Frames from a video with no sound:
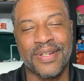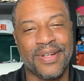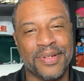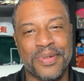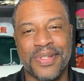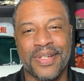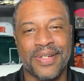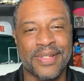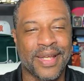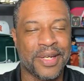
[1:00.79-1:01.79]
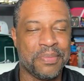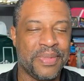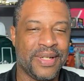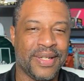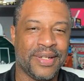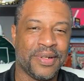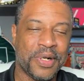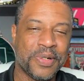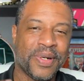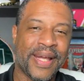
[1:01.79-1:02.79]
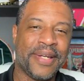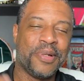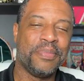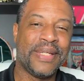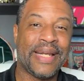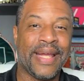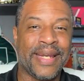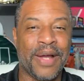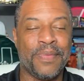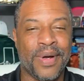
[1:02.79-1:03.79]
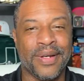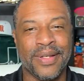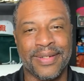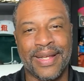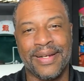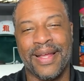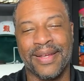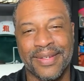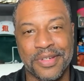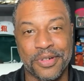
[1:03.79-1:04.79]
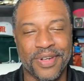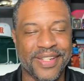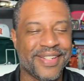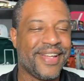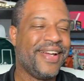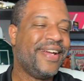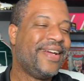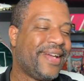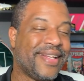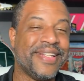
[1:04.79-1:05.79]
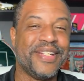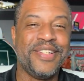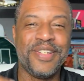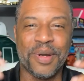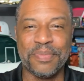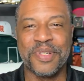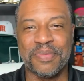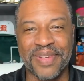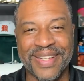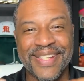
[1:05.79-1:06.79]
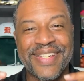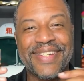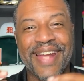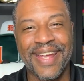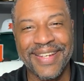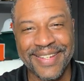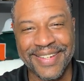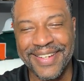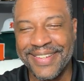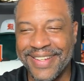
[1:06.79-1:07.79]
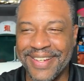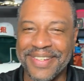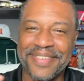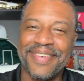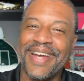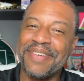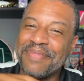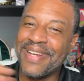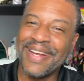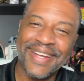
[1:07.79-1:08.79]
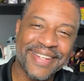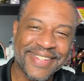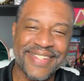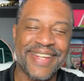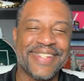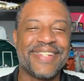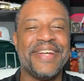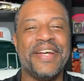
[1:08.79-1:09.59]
all those years and a billionaire. How could I end up being like that one and not like the rest? And he jumped up excited and he ran behind his desk,